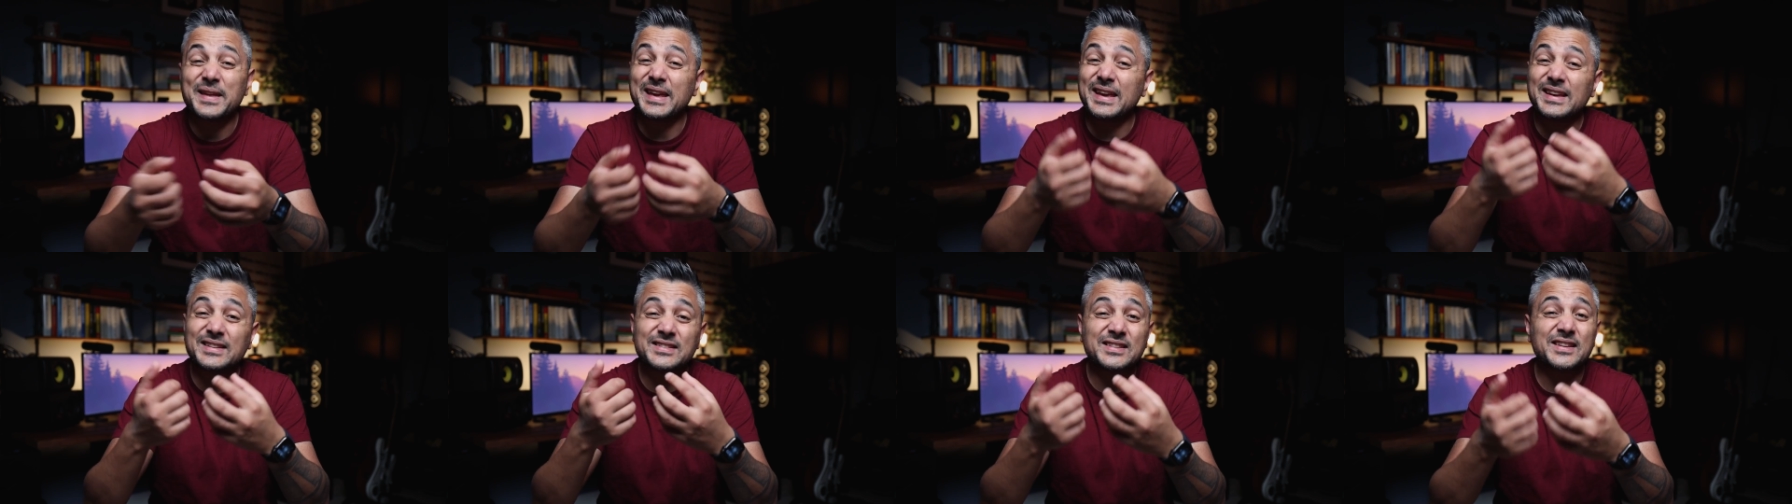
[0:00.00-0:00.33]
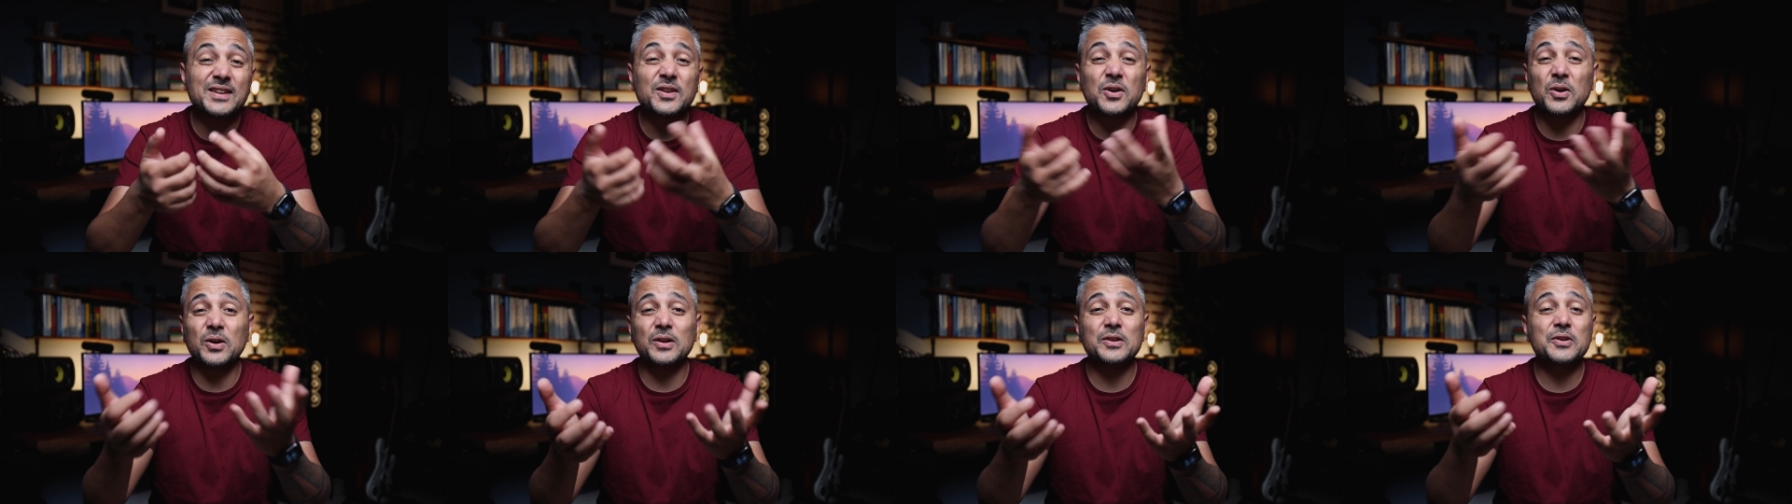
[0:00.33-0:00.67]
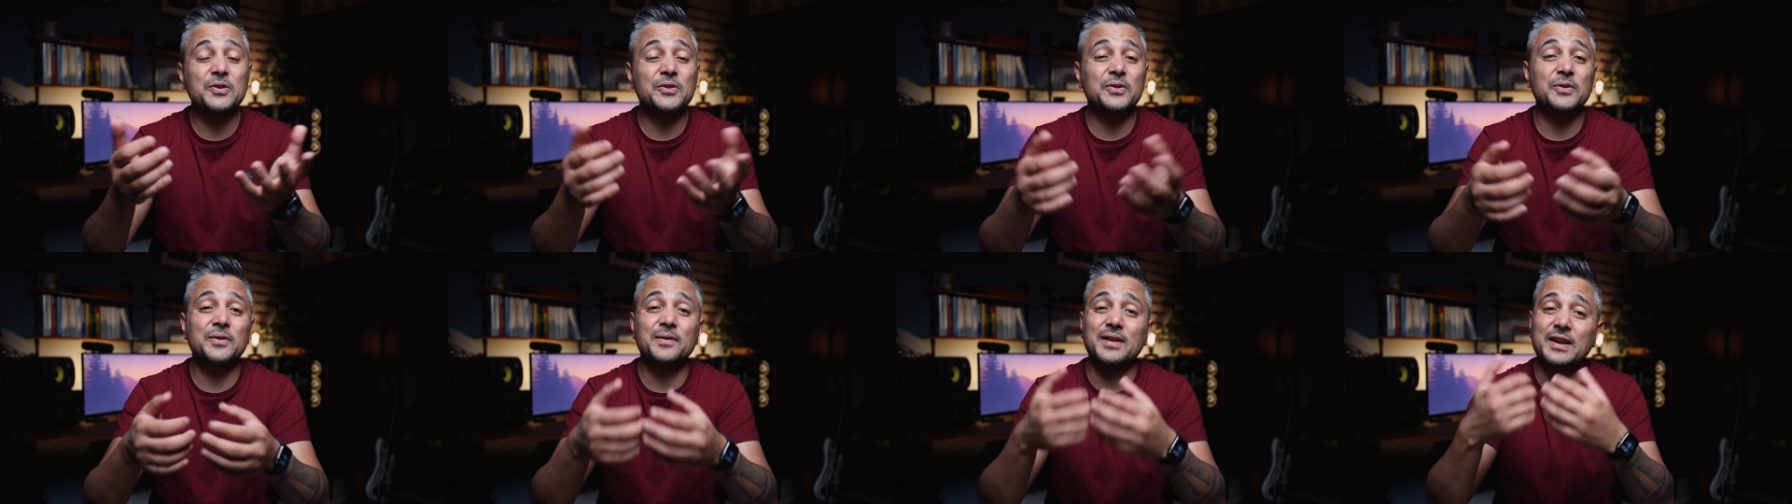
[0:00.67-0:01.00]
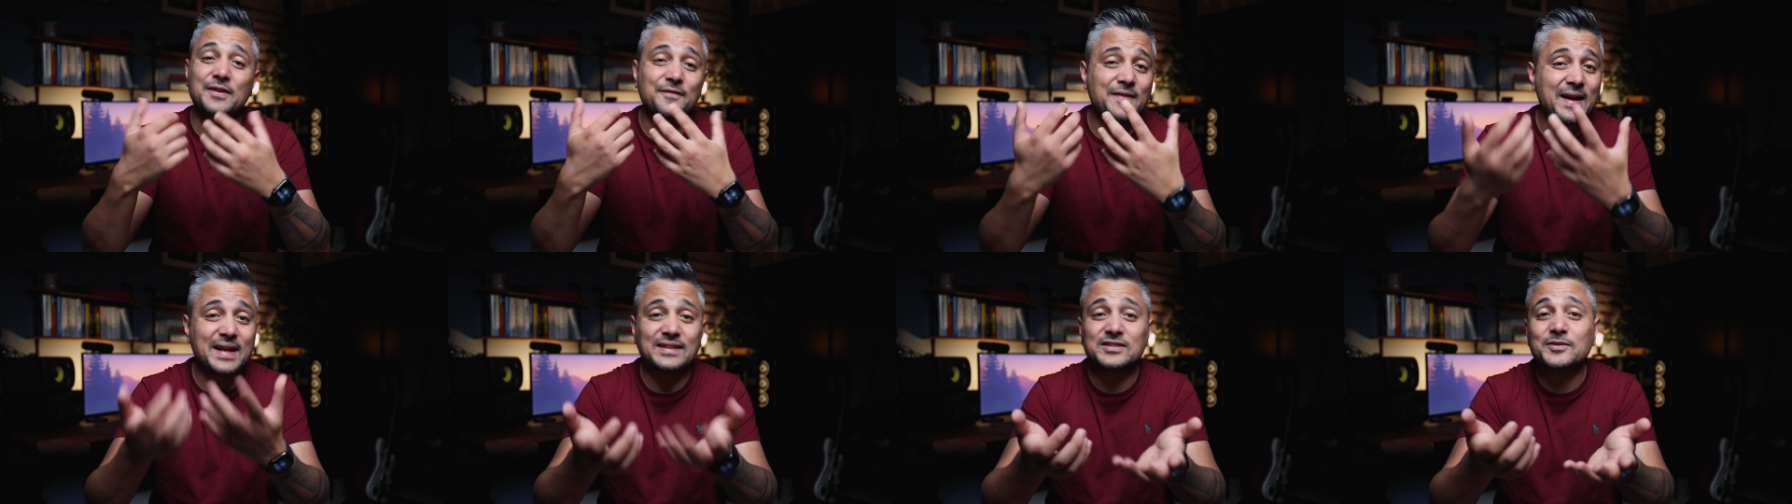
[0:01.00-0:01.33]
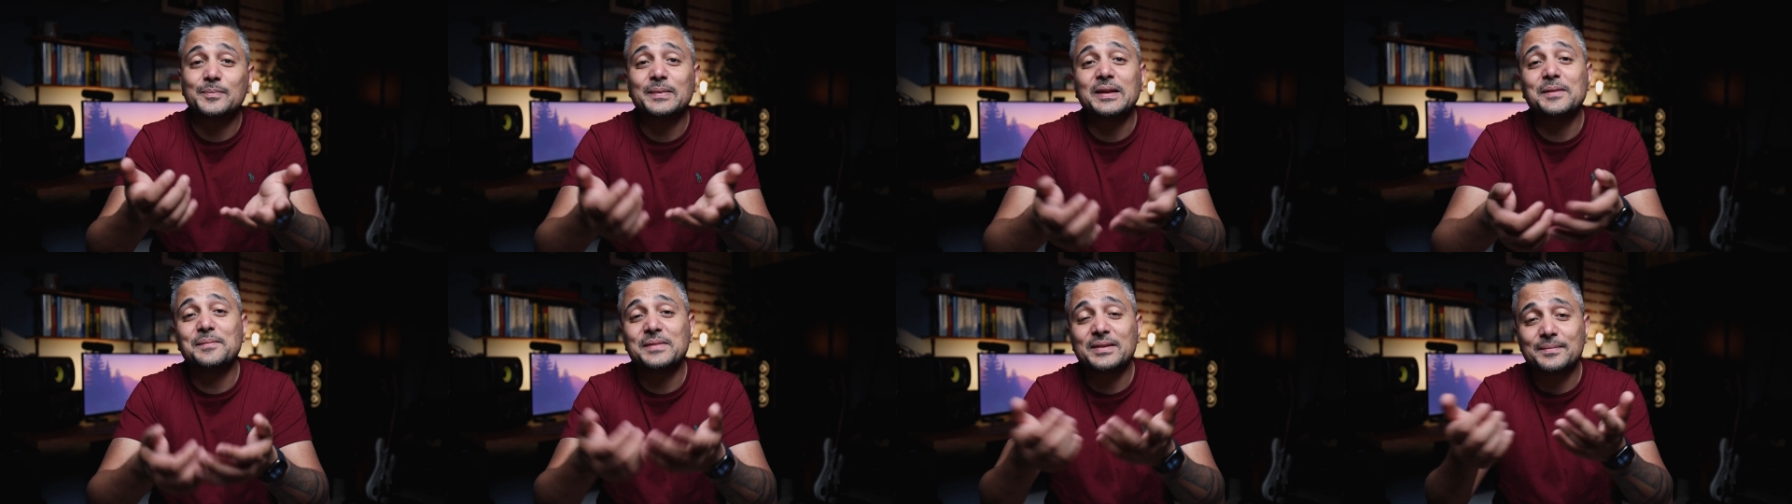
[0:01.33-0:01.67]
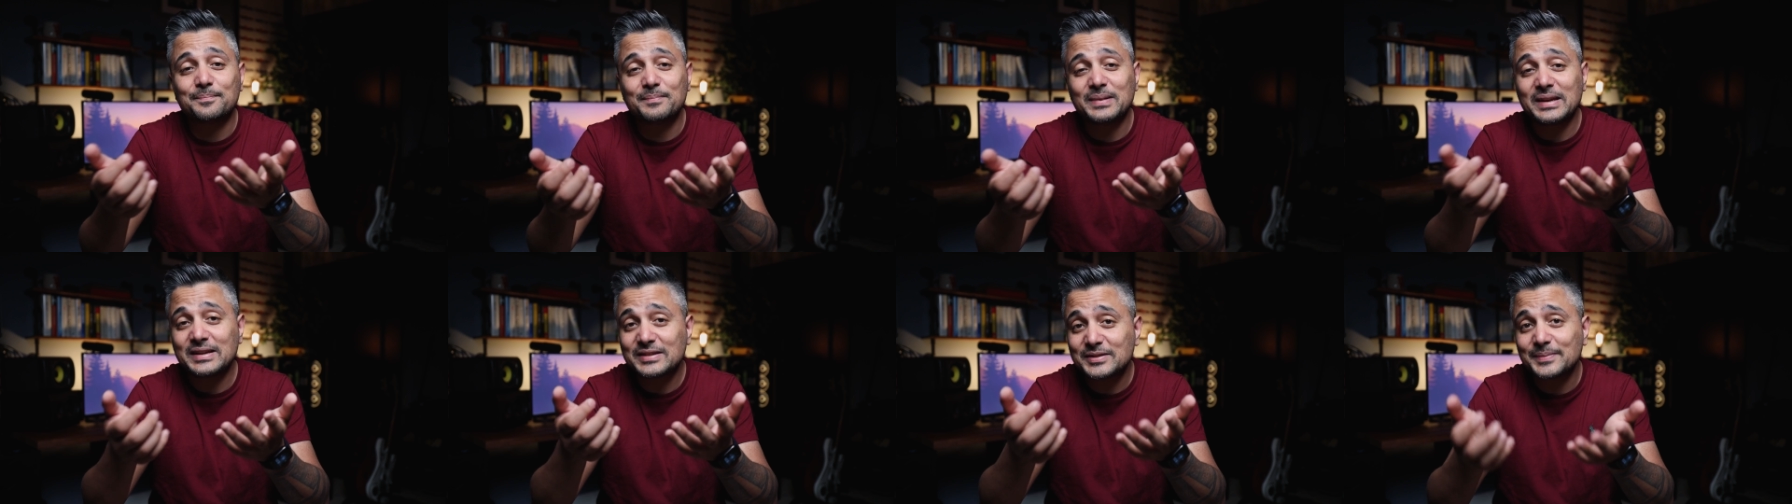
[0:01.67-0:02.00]
acing all your advanced
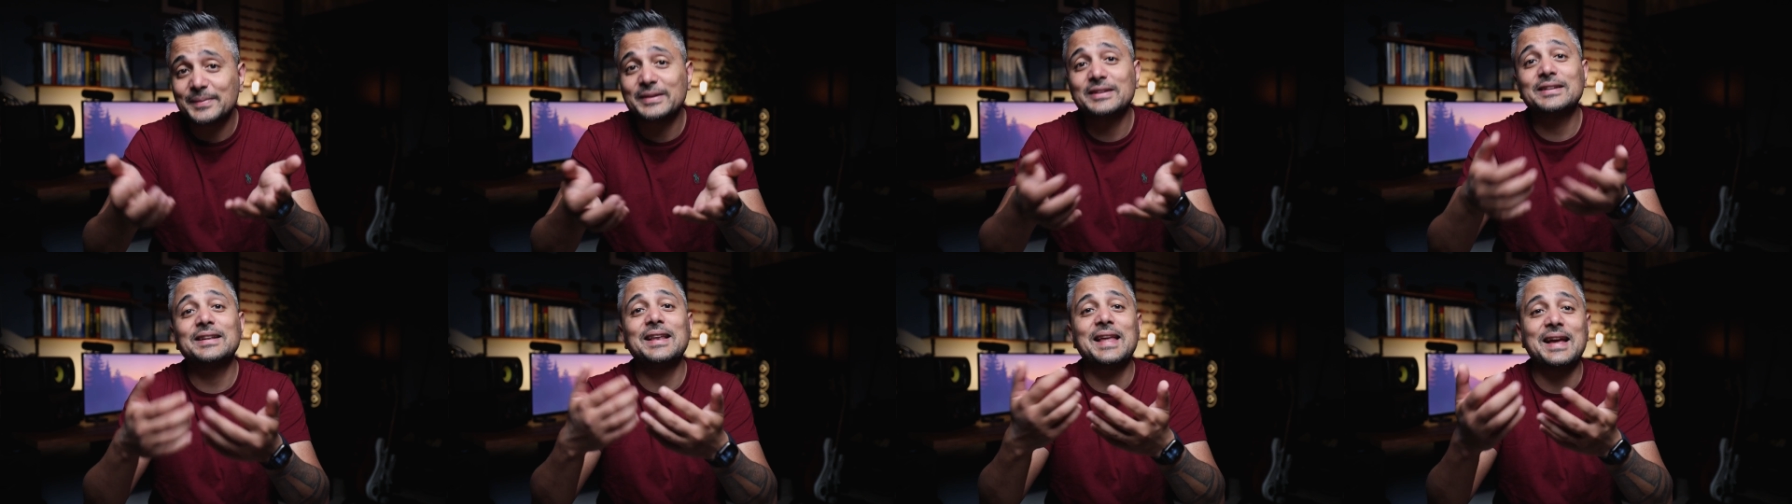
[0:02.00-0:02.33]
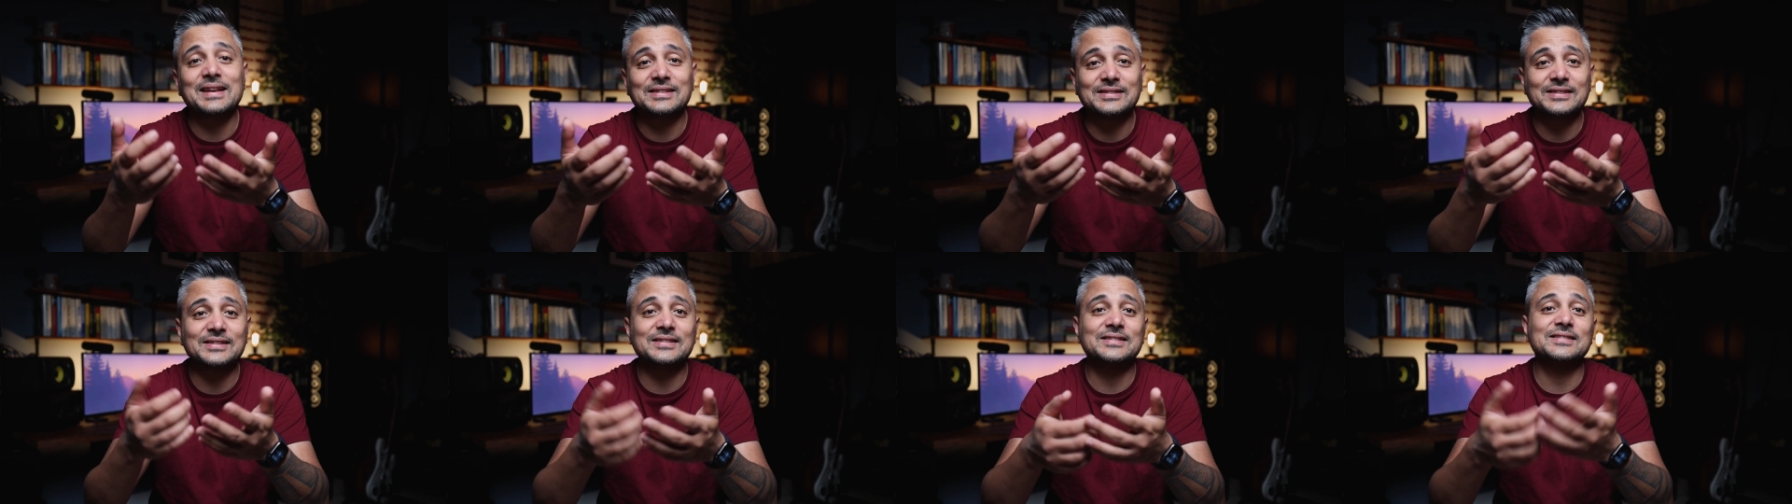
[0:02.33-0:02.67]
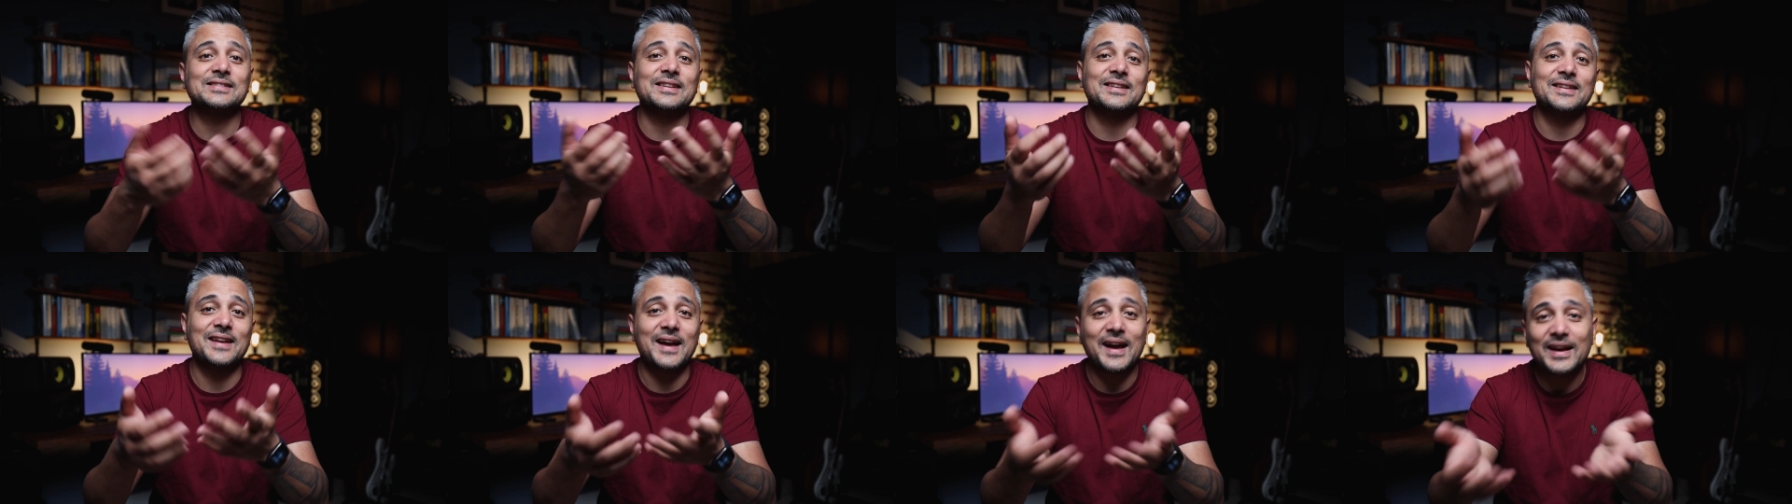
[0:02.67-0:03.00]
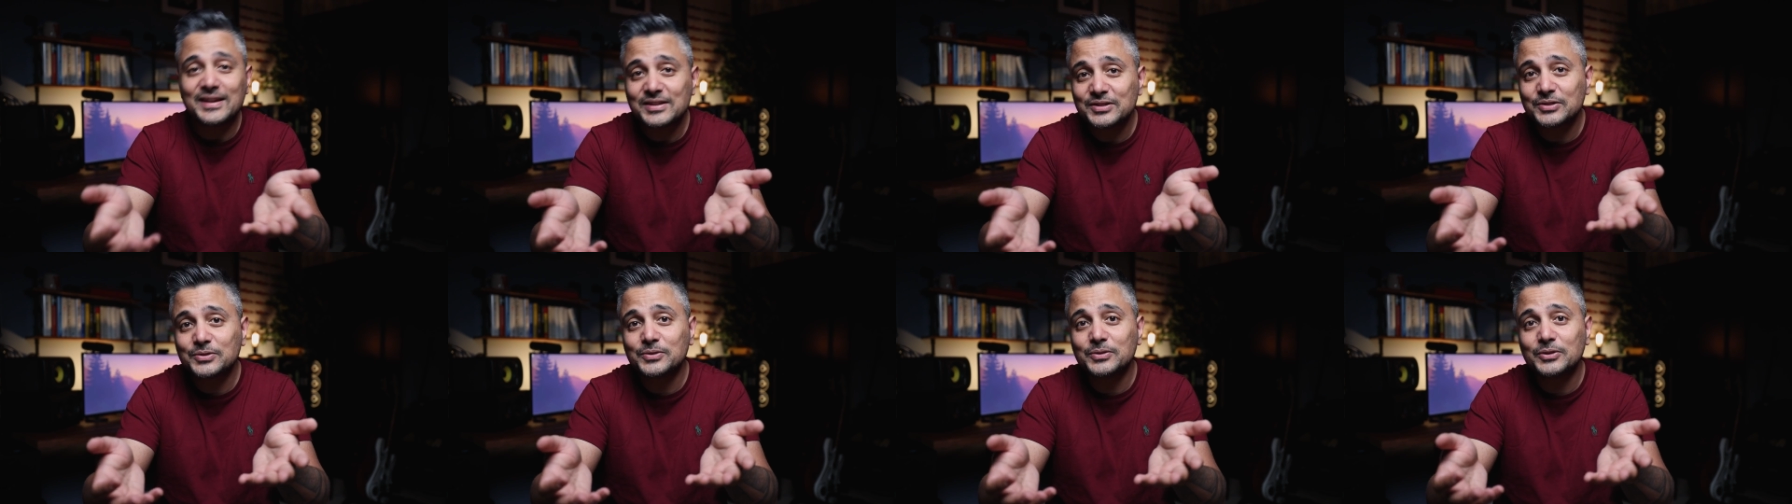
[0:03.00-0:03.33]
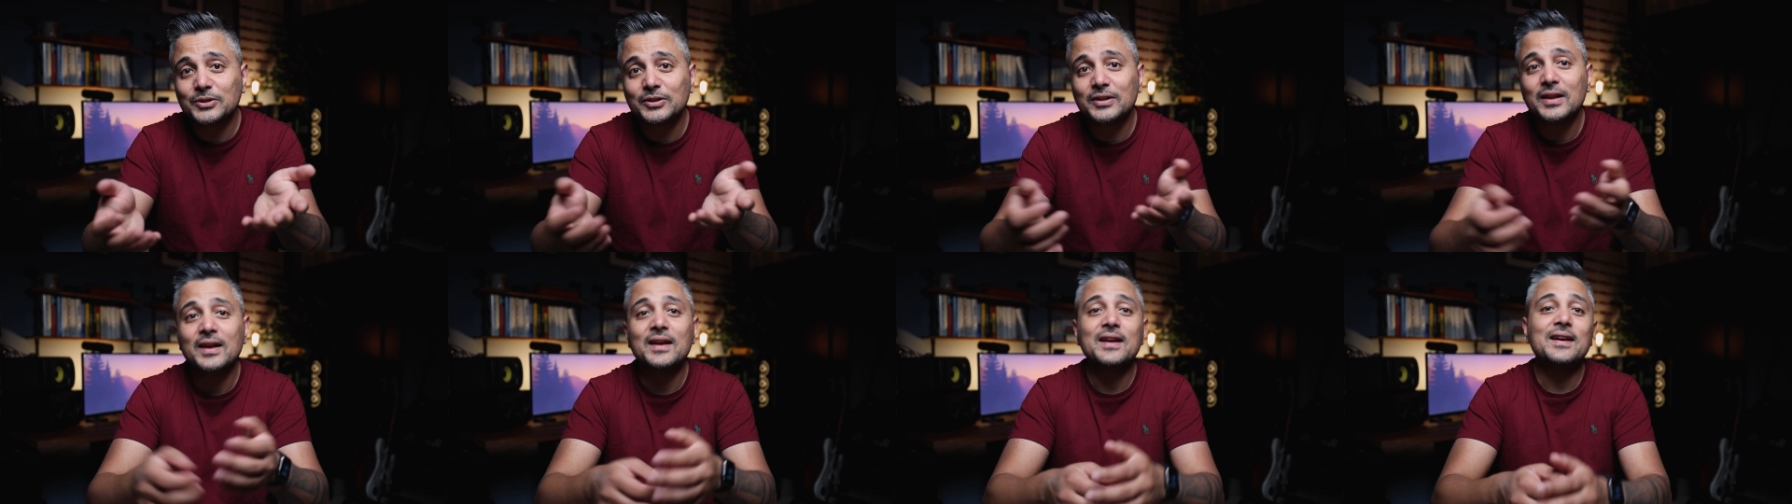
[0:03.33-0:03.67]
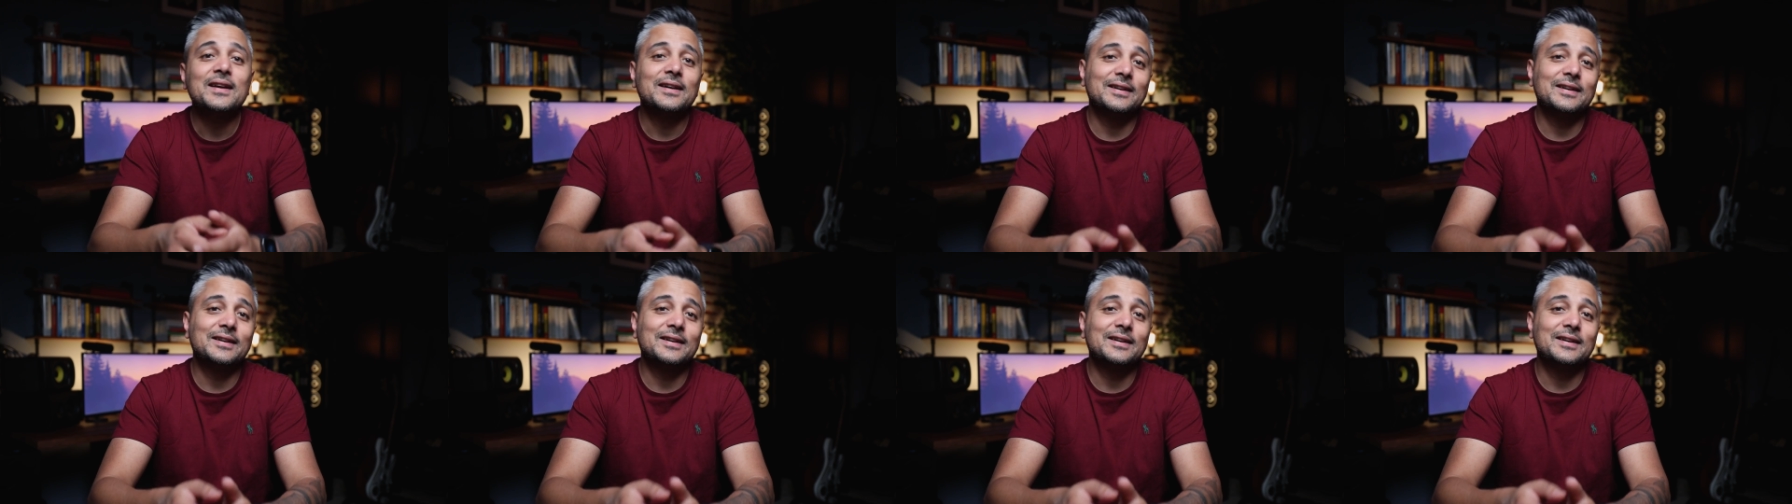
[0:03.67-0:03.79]
placement classes in high school,